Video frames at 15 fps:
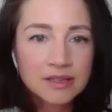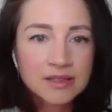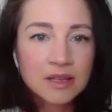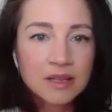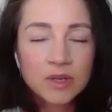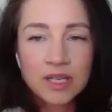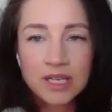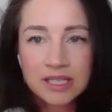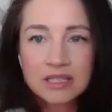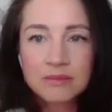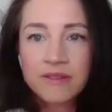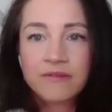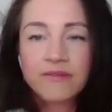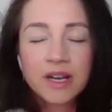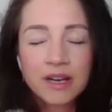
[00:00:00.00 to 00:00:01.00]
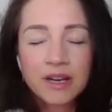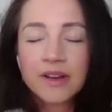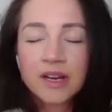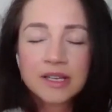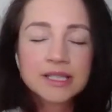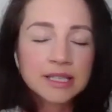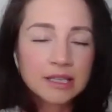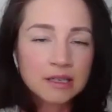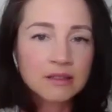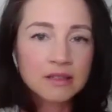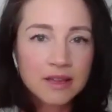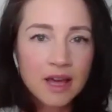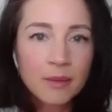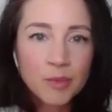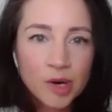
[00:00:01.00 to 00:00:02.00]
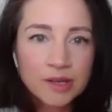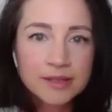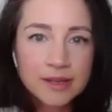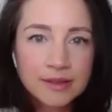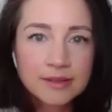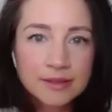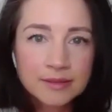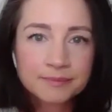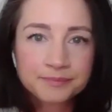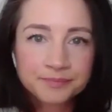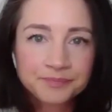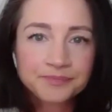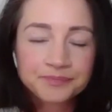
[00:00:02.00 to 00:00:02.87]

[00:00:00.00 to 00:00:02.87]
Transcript: So someone needs to be very, very skilled in that process.